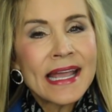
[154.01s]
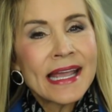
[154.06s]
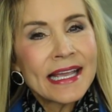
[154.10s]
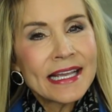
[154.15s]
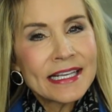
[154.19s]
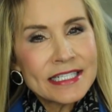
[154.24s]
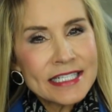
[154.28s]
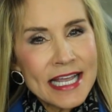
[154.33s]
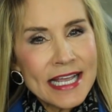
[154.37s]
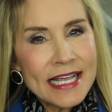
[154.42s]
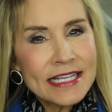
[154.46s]

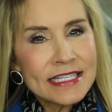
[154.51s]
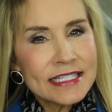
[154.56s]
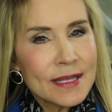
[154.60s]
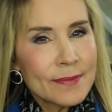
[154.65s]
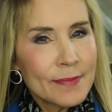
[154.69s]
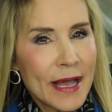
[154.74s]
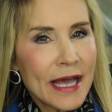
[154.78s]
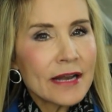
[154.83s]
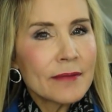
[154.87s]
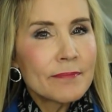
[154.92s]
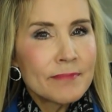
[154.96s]
It takes
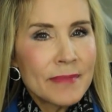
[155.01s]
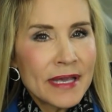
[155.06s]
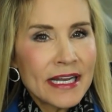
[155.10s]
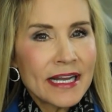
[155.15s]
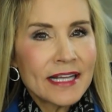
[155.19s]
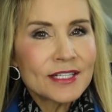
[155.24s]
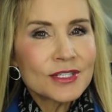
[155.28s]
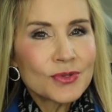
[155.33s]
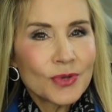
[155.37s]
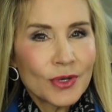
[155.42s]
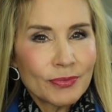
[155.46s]
about a
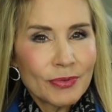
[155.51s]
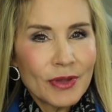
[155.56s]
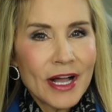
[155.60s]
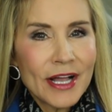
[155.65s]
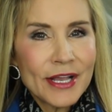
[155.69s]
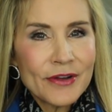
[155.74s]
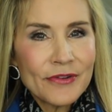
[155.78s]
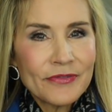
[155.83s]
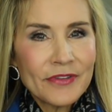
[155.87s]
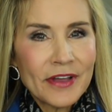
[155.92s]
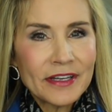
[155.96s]
minute to apply
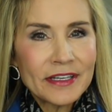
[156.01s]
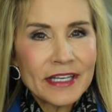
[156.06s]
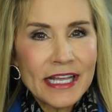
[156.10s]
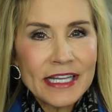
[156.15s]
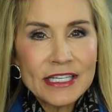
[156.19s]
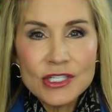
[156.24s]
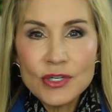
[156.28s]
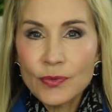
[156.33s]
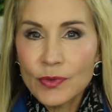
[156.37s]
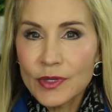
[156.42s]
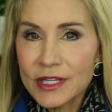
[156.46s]
your
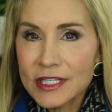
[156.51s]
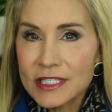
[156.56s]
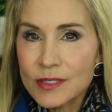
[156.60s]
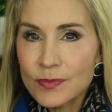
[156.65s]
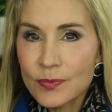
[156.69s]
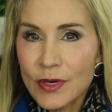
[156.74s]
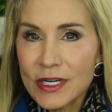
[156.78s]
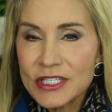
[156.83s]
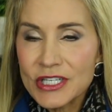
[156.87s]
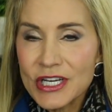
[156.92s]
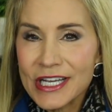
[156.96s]
foundation with this
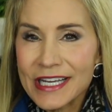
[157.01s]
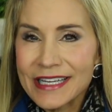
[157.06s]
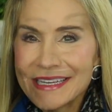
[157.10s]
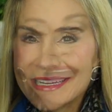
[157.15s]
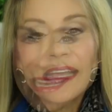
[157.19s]
brush head.